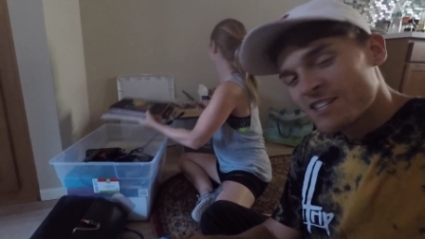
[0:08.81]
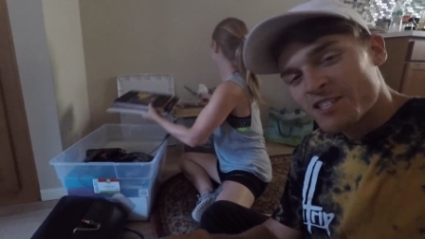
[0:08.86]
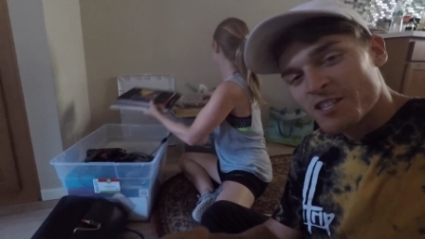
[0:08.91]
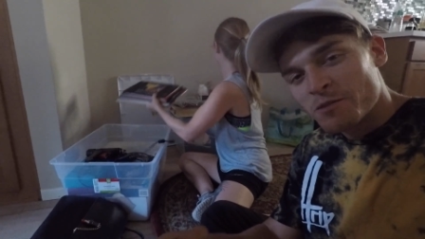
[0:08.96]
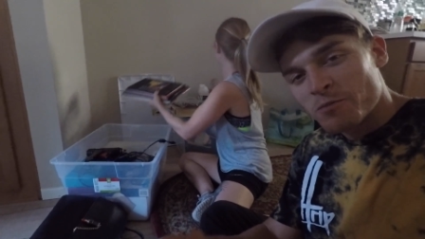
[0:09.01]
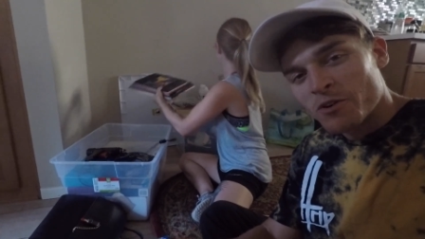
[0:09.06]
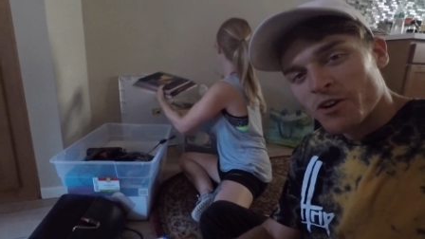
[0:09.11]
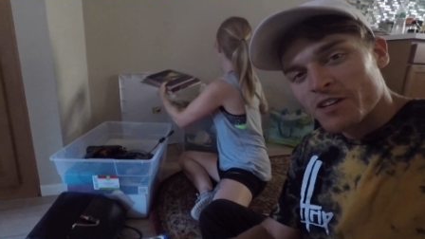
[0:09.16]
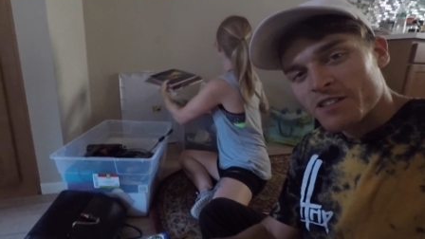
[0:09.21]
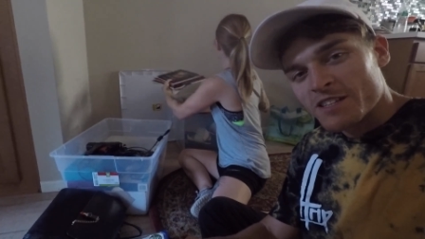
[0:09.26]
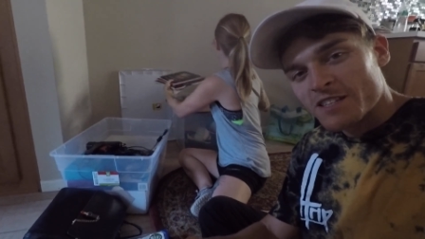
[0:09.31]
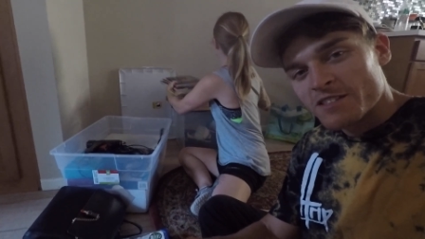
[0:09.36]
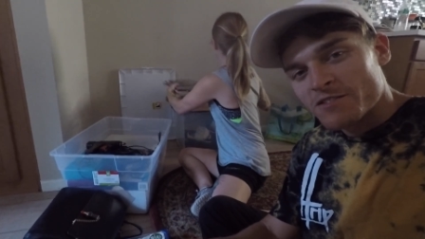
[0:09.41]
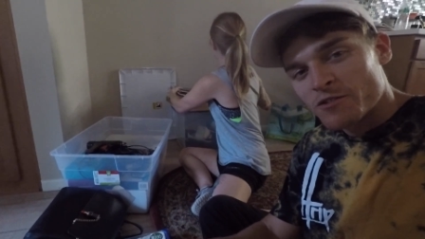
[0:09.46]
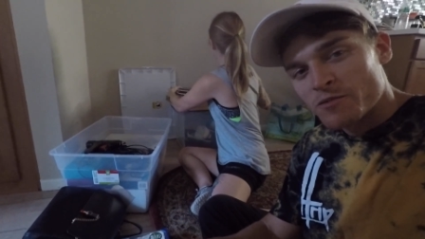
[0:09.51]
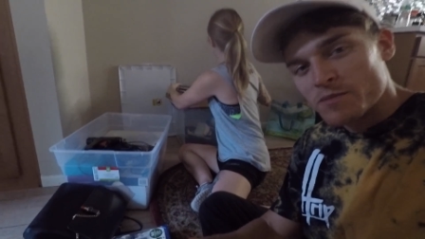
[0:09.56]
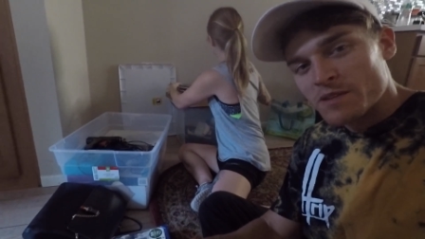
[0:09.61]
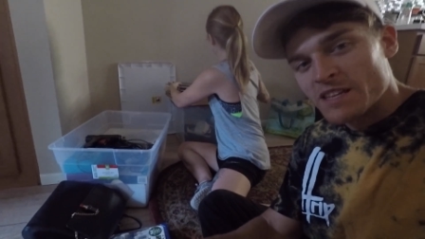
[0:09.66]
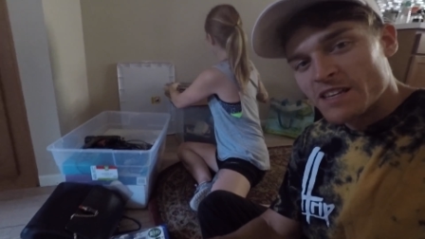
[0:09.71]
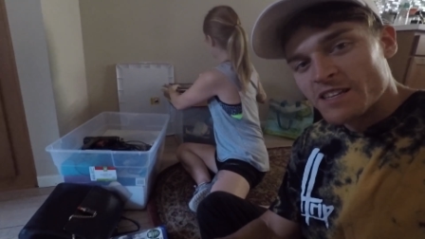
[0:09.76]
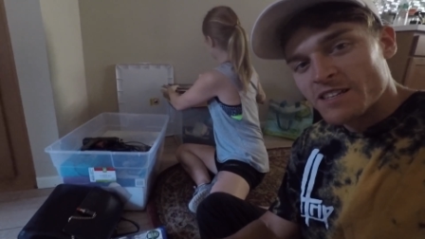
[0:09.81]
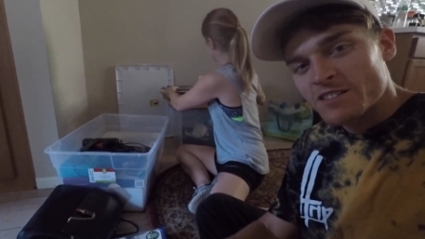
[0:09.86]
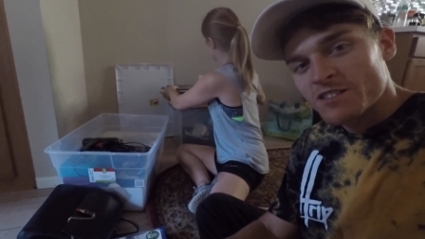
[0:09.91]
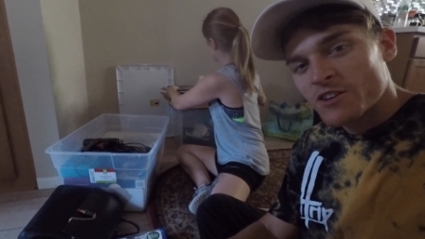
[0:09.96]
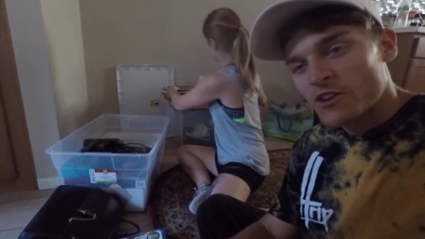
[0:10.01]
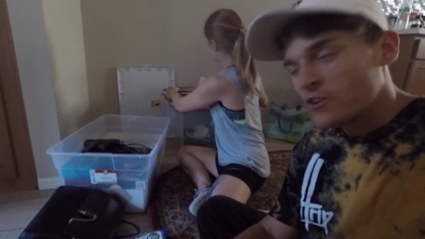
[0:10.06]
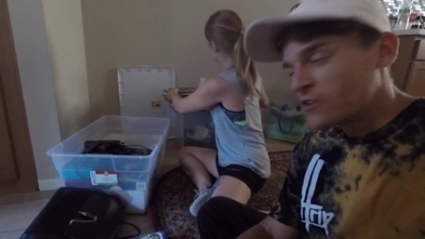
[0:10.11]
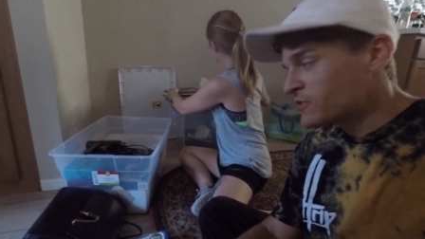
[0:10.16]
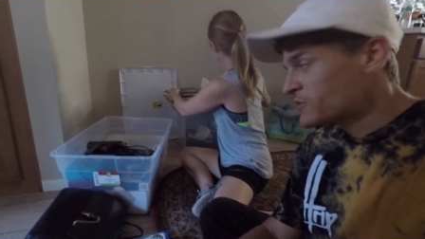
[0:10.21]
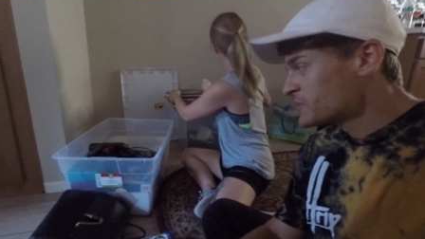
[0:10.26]
She brought this from the East
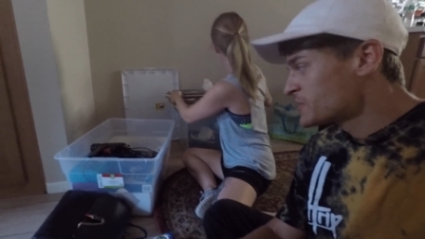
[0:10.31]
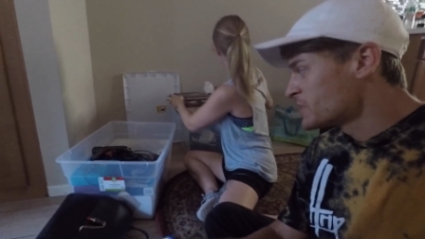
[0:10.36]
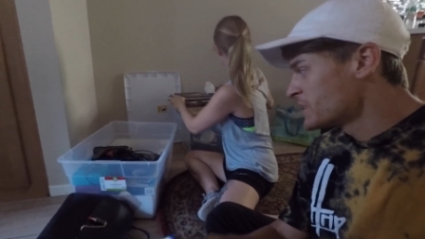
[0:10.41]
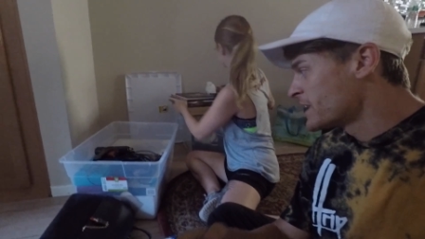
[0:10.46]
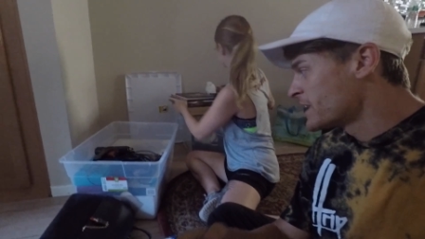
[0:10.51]
Coast. She